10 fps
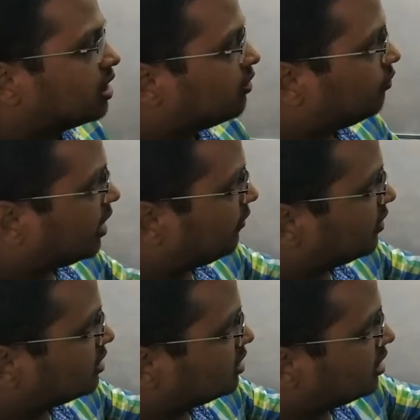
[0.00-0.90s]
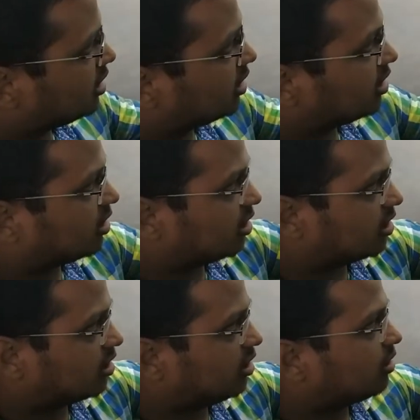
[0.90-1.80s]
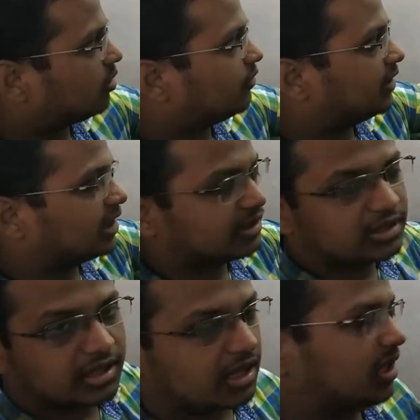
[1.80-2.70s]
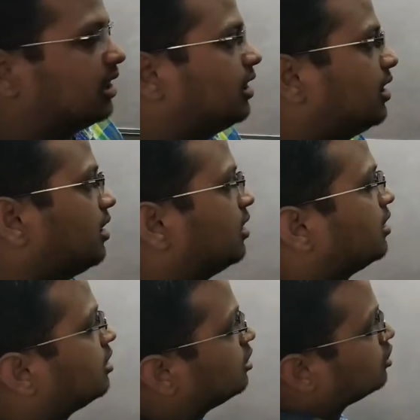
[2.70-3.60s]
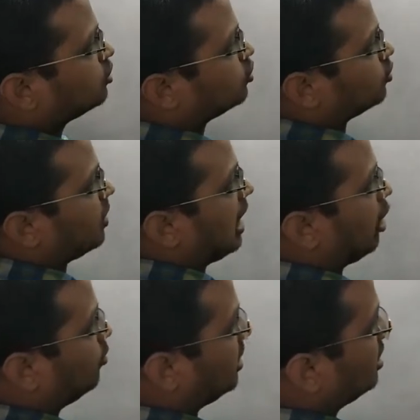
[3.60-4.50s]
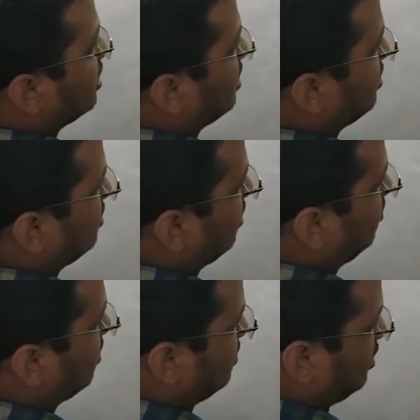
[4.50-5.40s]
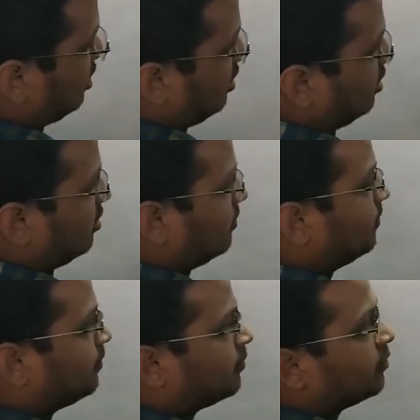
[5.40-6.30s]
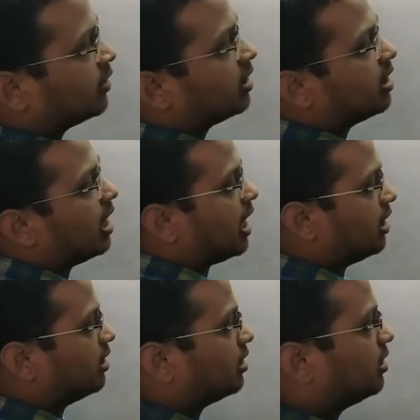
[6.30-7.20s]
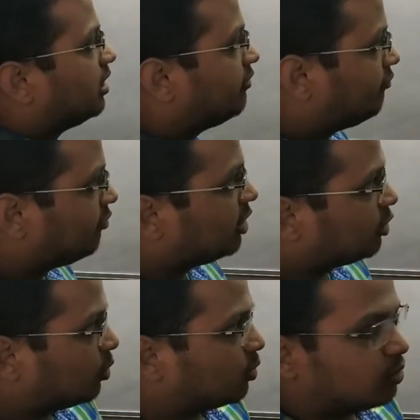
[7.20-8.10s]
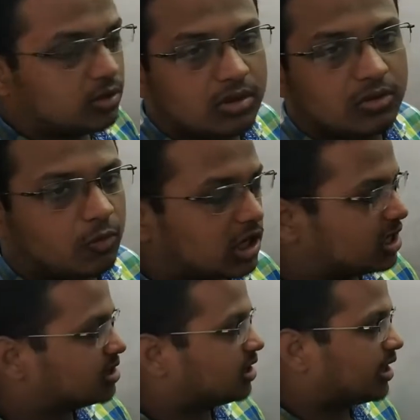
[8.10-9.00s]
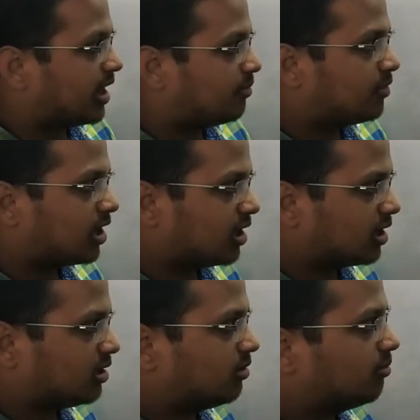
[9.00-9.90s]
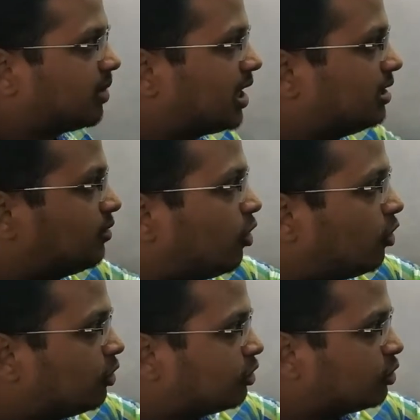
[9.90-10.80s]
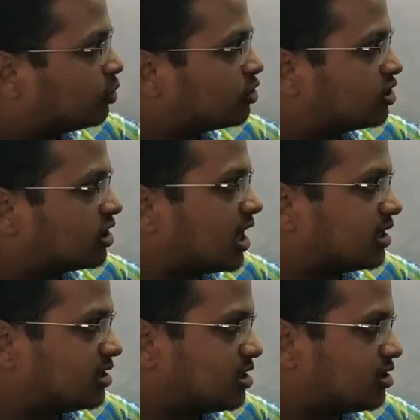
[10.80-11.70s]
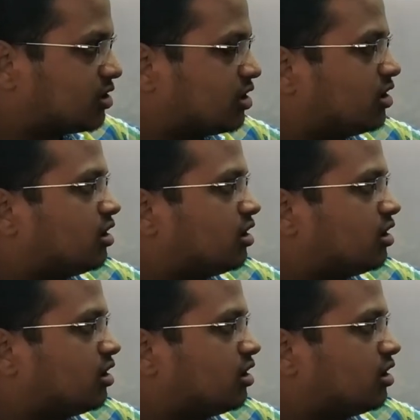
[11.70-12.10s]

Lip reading: We have considered a conductor of length L. So how many charges are present here? And if we know what is the time taken by all those charges